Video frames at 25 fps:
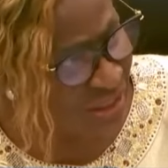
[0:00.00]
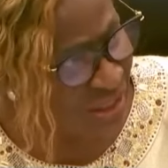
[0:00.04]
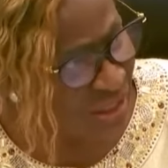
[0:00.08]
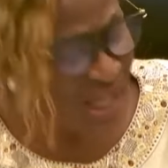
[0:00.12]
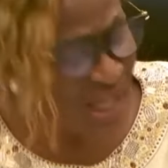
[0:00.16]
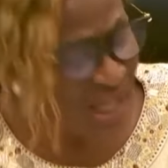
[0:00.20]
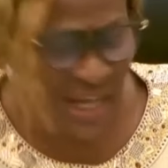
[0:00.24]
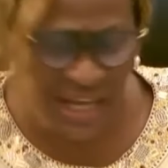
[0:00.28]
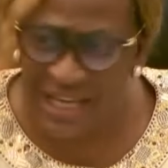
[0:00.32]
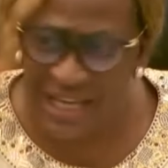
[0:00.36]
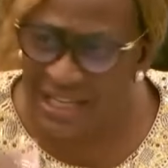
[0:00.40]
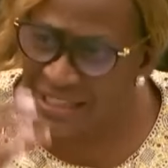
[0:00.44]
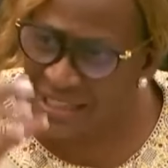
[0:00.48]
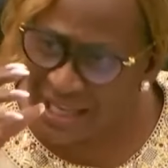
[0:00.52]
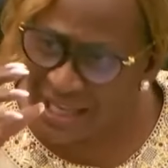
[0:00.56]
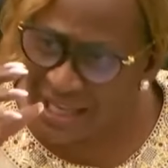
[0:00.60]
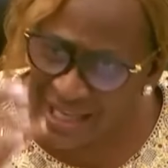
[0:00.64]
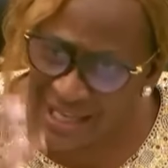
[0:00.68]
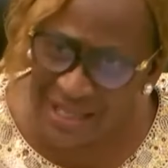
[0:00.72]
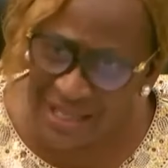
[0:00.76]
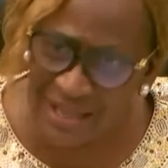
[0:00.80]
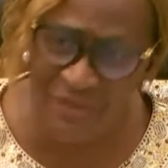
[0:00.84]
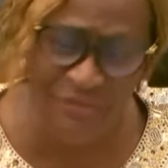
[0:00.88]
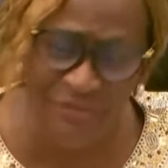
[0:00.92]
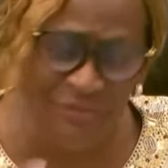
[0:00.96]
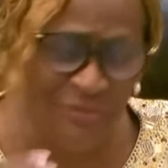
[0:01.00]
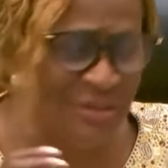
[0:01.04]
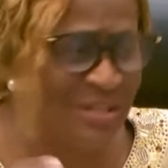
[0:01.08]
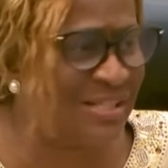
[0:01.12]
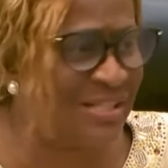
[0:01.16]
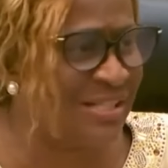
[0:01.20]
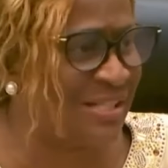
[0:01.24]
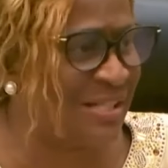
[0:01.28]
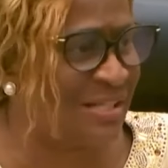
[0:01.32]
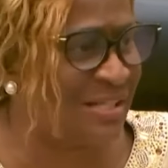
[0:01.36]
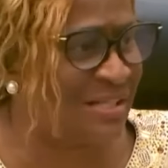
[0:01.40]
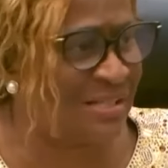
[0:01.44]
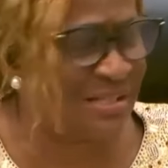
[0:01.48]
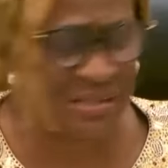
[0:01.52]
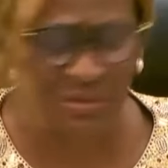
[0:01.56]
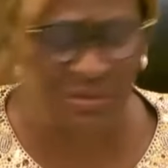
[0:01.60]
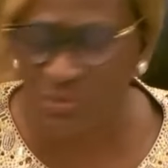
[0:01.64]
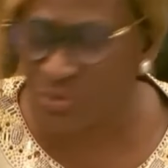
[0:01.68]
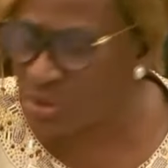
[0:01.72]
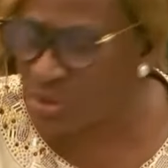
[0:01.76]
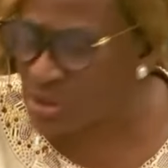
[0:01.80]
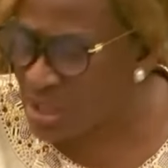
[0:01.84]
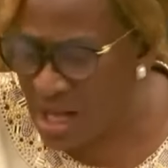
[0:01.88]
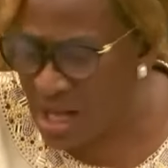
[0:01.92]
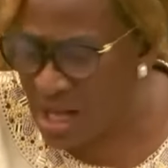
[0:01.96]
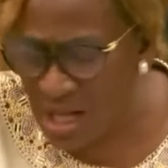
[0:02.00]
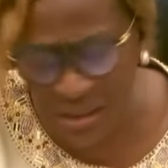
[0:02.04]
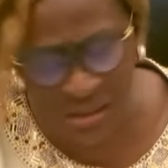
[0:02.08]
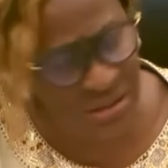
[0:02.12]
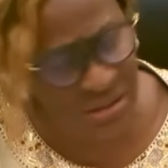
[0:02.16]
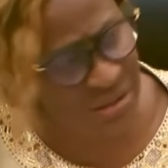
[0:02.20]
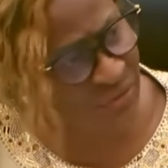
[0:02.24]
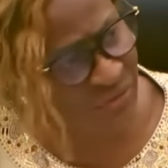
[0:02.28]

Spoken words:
FDLE accused her of getting power